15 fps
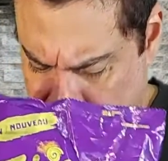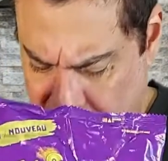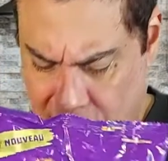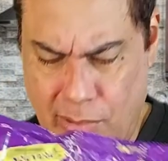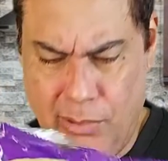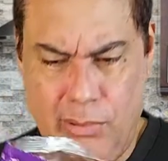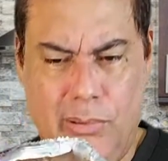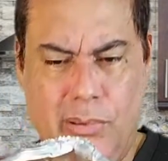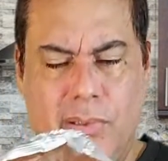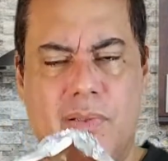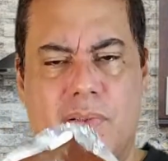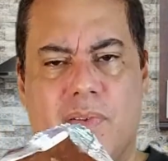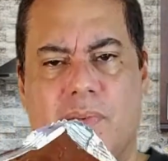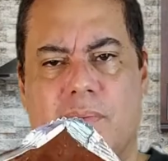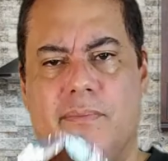Woo.
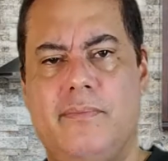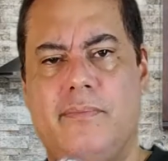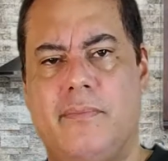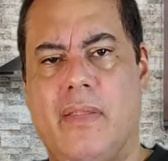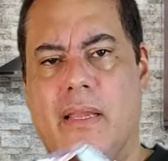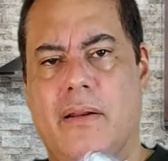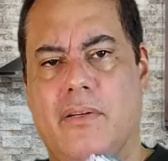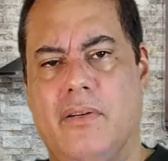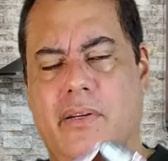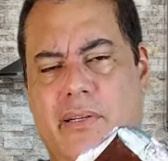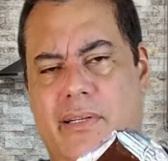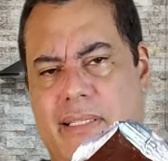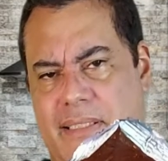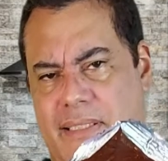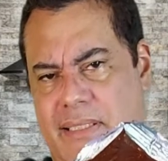I don't know
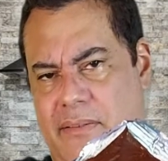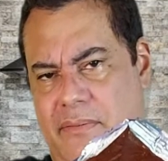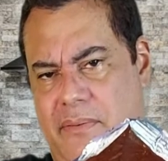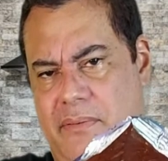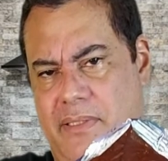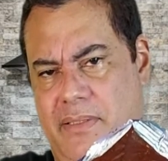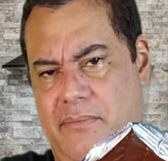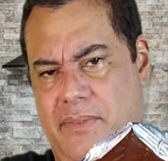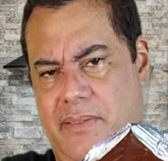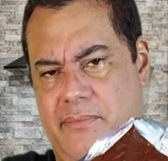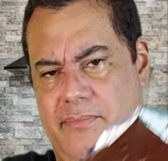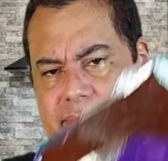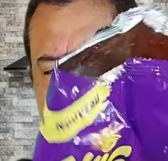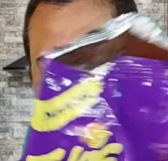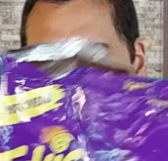you can see it from there.
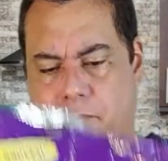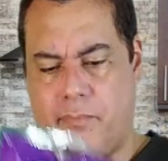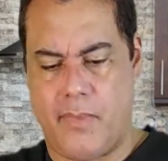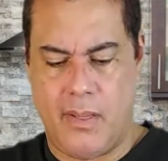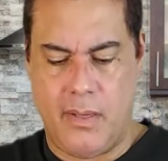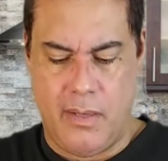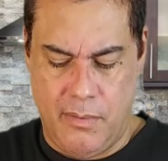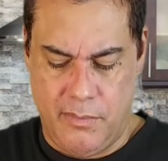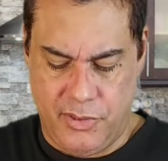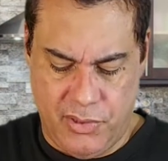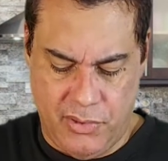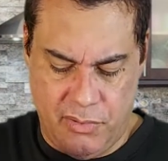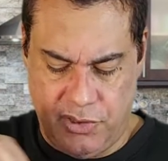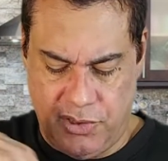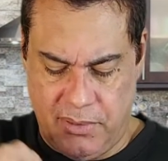Let me
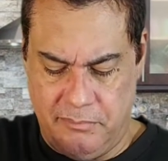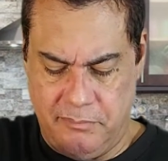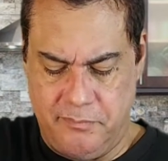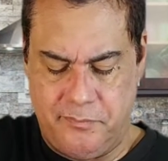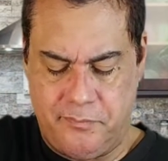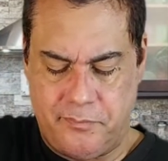show you something.